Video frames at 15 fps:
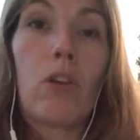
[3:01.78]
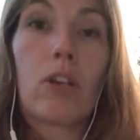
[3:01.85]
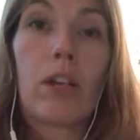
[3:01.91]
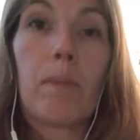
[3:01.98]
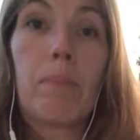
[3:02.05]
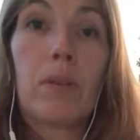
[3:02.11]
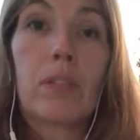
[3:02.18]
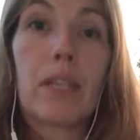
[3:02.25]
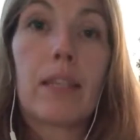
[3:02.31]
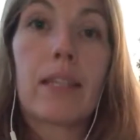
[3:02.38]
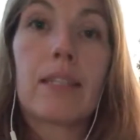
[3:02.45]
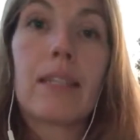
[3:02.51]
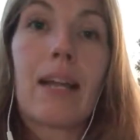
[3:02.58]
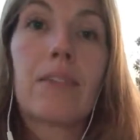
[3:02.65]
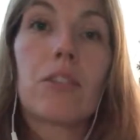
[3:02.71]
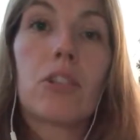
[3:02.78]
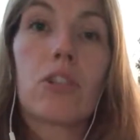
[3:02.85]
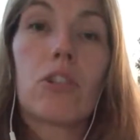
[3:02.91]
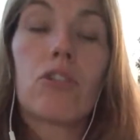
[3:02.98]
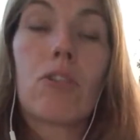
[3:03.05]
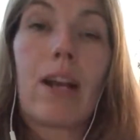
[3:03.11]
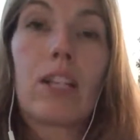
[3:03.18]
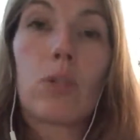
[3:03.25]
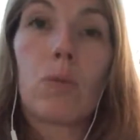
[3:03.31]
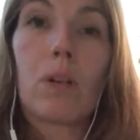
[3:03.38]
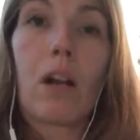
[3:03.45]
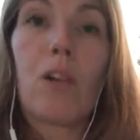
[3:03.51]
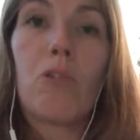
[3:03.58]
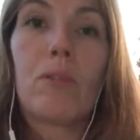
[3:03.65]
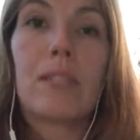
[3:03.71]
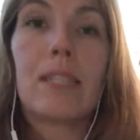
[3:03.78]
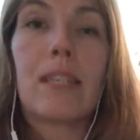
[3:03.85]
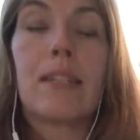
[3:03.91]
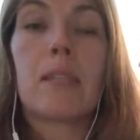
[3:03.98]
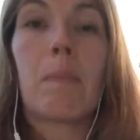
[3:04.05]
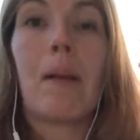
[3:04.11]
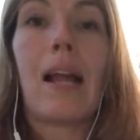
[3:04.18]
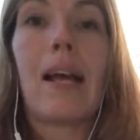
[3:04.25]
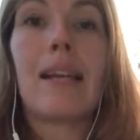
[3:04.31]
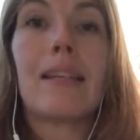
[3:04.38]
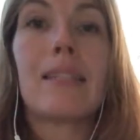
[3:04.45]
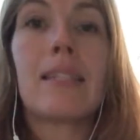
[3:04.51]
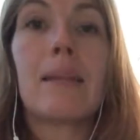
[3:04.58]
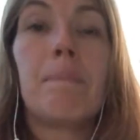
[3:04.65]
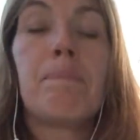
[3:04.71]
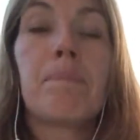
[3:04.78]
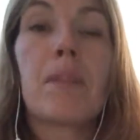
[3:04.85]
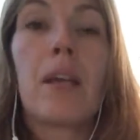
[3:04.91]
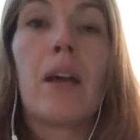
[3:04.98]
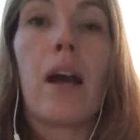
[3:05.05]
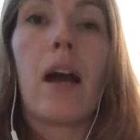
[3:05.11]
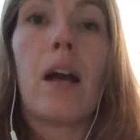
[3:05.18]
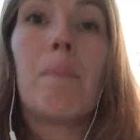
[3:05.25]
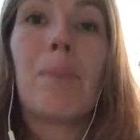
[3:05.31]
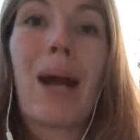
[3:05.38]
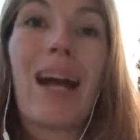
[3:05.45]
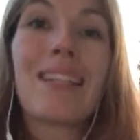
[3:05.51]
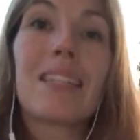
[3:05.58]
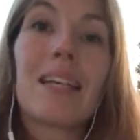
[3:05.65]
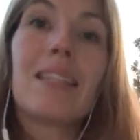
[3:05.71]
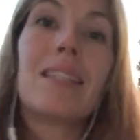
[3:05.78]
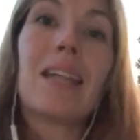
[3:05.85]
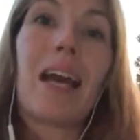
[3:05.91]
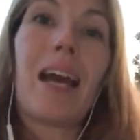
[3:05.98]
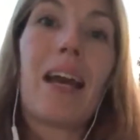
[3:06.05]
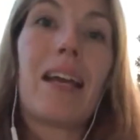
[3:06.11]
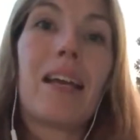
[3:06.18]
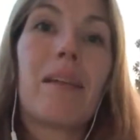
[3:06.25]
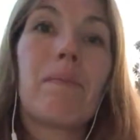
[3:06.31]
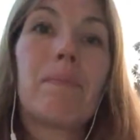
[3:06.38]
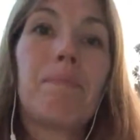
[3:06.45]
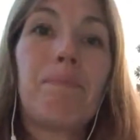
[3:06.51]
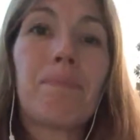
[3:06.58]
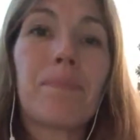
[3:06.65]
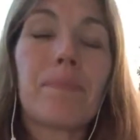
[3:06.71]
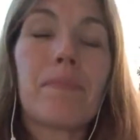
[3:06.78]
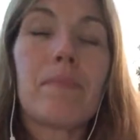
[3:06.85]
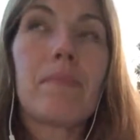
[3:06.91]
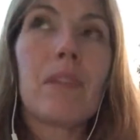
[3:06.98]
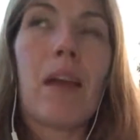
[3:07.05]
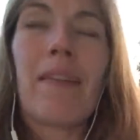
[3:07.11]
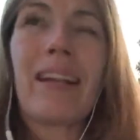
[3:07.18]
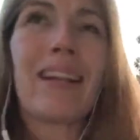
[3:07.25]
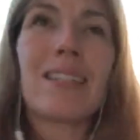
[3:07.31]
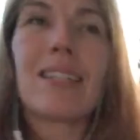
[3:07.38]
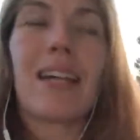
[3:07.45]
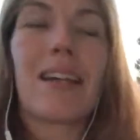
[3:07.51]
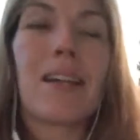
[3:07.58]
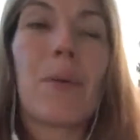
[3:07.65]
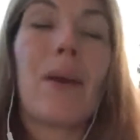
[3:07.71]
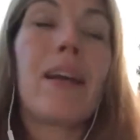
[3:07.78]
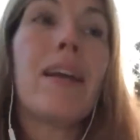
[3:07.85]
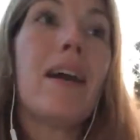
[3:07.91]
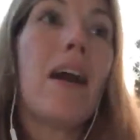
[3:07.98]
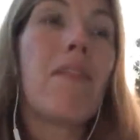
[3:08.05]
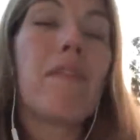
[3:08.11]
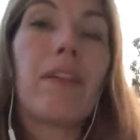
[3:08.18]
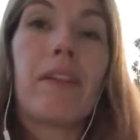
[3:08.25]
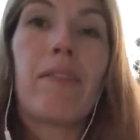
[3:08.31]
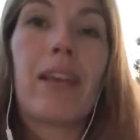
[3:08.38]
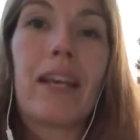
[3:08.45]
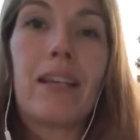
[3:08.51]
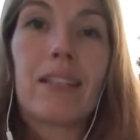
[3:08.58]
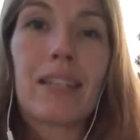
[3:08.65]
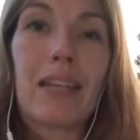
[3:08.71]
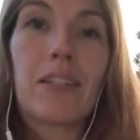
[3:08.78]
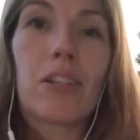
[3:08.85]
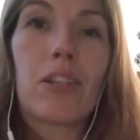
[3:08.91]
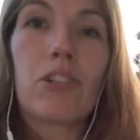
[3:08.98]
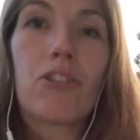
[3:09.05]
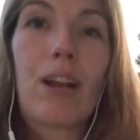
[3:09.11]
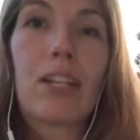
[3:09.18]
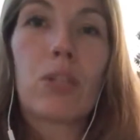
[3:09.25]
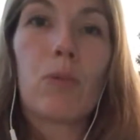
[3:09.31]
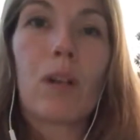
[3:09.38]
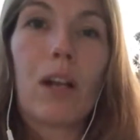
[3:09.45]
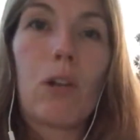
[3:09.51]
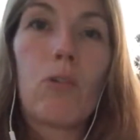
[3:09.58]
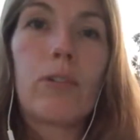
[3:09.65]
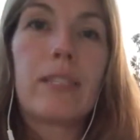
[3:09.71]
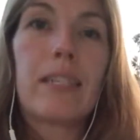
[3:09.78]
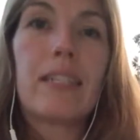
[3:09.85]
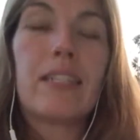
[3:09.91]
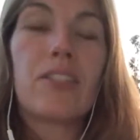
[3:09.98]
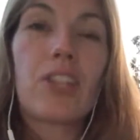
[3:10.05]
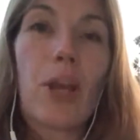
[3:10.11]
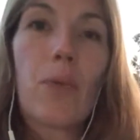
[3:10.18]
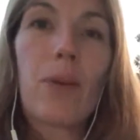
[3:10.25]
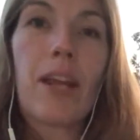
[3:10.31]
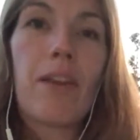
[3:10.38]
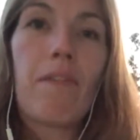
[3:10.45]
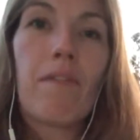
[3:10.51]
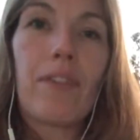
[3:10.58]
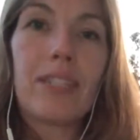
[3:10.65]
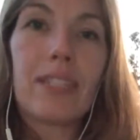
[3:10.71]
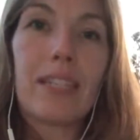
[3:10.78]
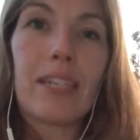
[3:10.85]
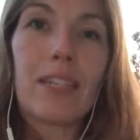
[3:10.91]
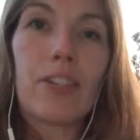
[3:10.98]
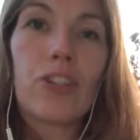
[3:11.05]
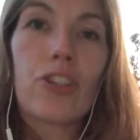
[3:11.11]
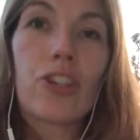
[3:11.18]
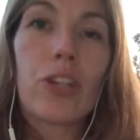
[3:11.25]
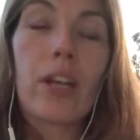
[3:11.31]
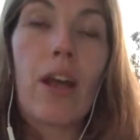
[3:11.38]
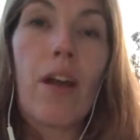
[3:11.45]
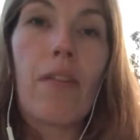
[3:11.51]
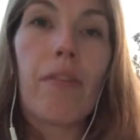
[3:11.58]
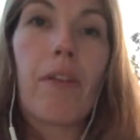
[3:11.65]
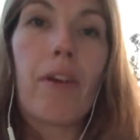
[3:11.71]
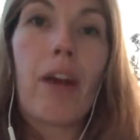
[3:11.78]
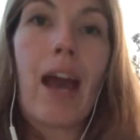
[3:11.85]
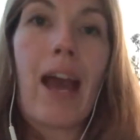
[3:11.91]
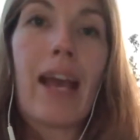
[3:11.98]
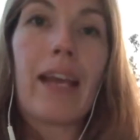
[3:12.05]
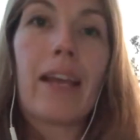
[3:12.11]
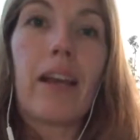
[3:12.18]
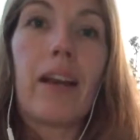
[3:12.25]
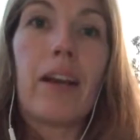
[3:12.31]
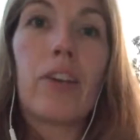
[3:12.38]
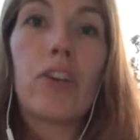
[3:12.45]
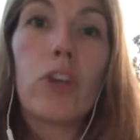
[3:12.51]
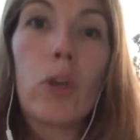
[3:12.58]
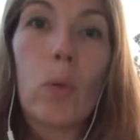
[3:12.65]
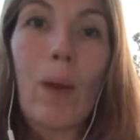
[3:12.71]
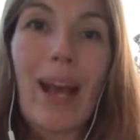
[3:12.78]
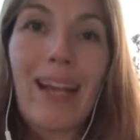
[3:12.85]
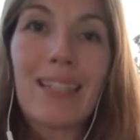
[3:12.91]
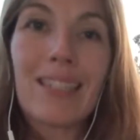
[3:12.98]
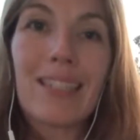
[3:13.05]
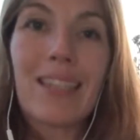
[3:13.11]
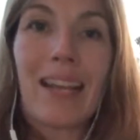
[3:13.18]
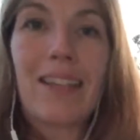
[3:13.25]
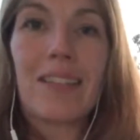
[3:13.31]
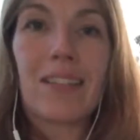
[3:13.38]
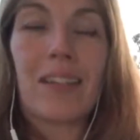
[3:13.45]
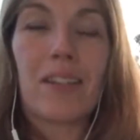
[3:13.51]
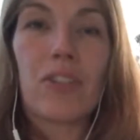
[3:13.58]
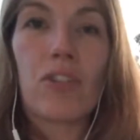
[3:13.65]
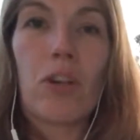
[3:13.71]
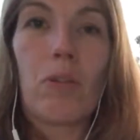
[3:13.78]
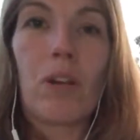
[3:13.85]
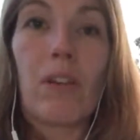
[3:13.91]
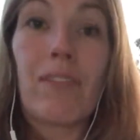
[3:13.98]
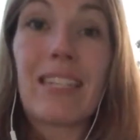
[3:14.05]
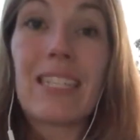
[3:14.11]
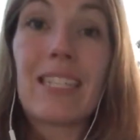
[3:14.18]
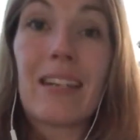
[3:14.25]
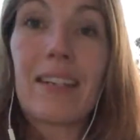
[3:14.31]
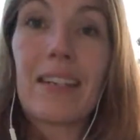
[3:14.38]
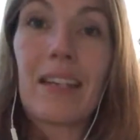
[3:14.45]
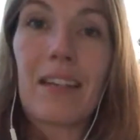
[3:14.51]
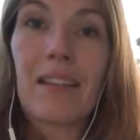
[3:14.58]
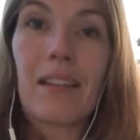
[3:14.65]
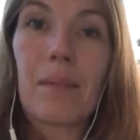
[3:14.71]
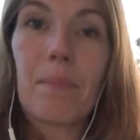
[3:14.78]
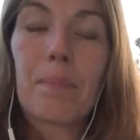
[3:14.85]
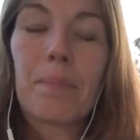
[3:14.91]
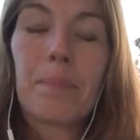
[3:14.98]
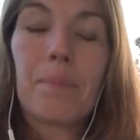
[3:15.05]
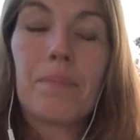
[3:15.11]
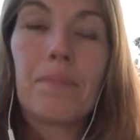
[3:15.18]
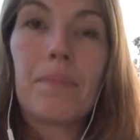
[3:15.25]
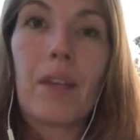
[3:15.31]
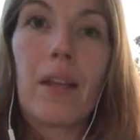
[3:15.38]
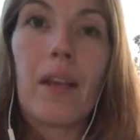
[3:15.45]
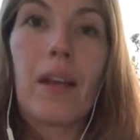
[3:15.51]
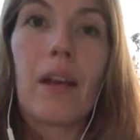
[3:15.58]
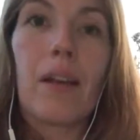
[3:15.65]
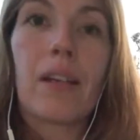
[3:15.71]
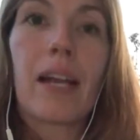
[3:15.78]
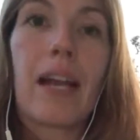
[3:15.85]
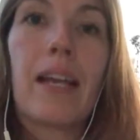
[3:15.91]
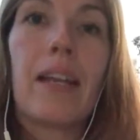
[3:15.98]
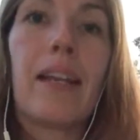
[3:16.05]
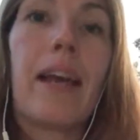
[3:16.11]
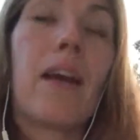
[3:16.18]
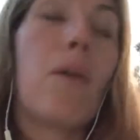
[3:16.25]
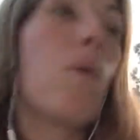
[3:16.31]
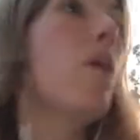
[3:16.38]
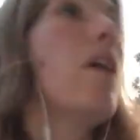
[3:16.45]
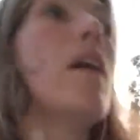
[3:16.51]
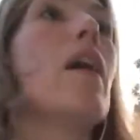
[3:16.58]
look at putting the standard contractual clauses into place. But as I say, I think I said anyway, the standard contractual clauses don't envisage that a US data controller is signing them. Okay, now,